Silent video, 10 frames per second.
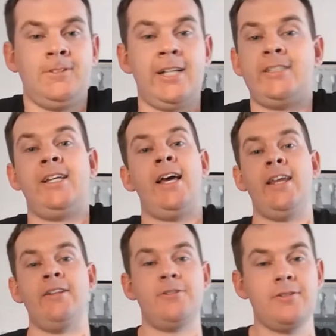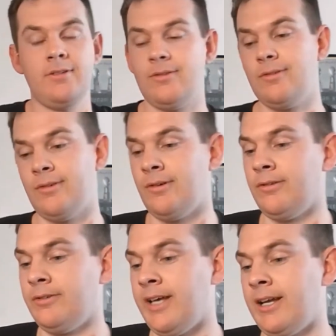that's how that ends
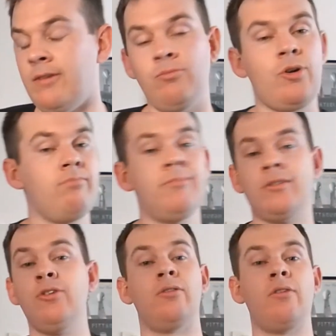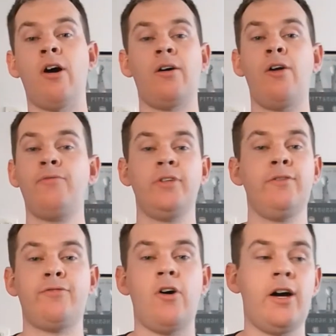on that. And look,
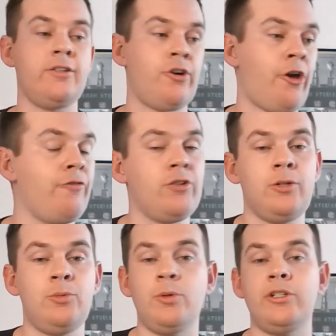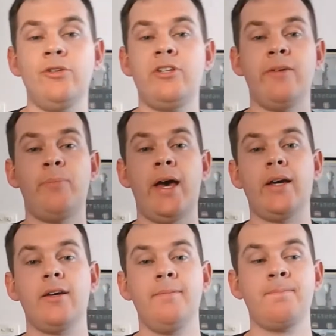hopefully we do get back